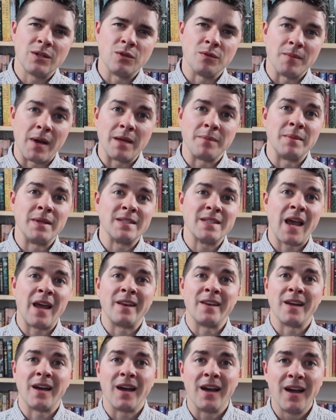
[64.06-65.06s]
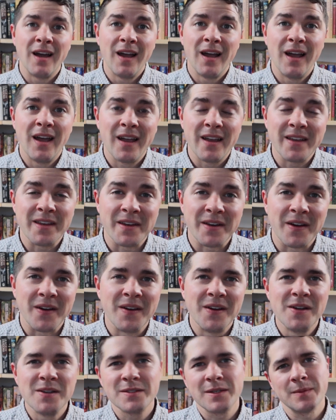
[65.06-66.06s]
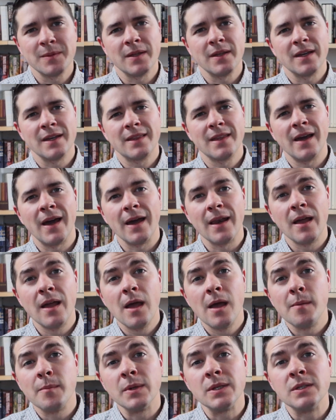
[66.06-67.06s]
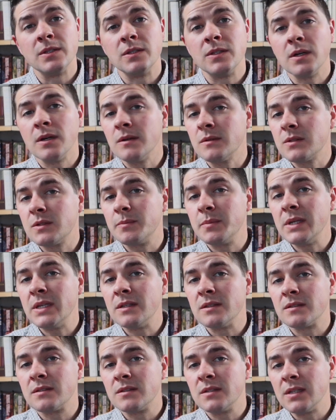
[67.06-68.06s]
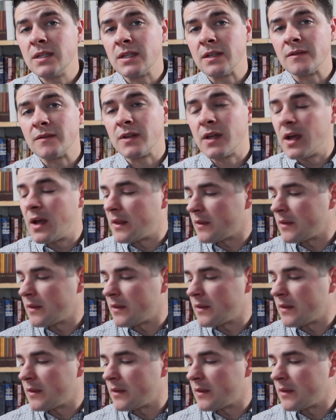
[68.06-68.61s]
who might be Santa. You know, something like that. But don't be deceived.